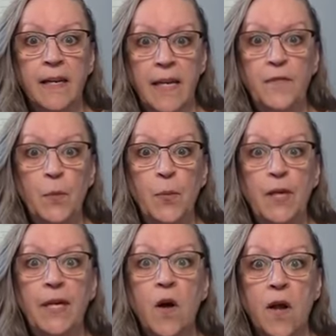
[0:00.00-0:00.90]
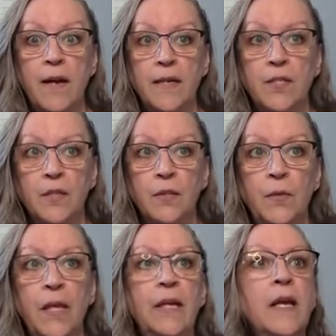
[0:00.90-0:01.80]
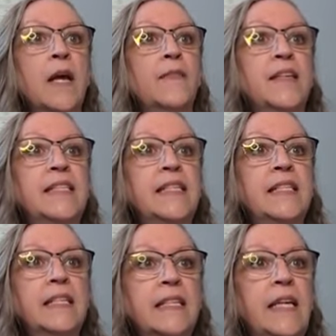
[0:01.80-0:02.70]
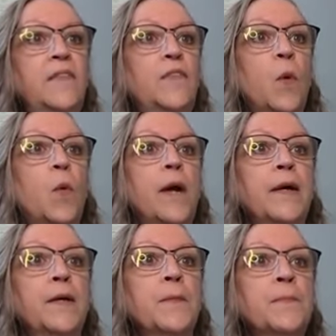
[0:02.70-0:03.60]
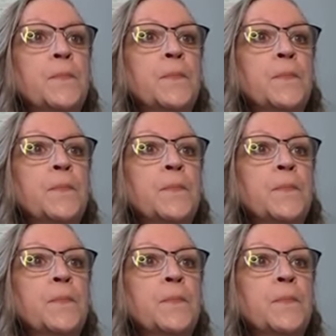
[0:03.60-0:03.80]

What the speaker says: if you put it on undiluted. This is the leaf oil.